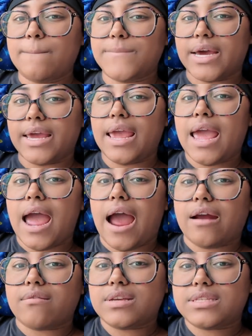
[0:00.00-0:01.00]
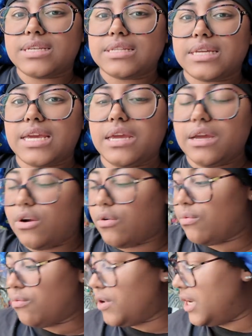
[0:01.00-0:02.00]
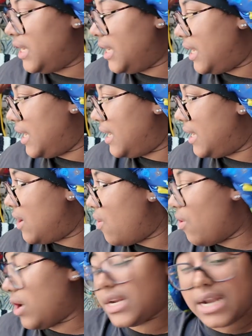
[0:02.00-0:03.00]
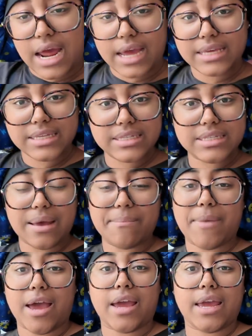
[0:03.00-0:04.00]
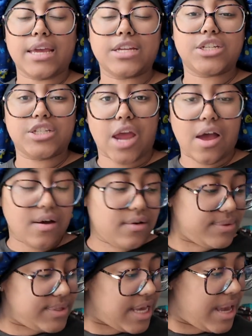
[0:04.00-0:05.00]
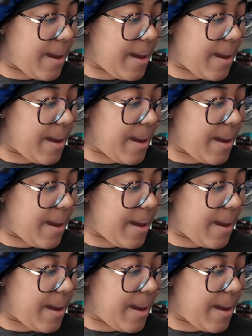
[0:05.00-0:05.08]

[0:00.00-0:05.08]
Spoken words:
But I recently reorganized my shelves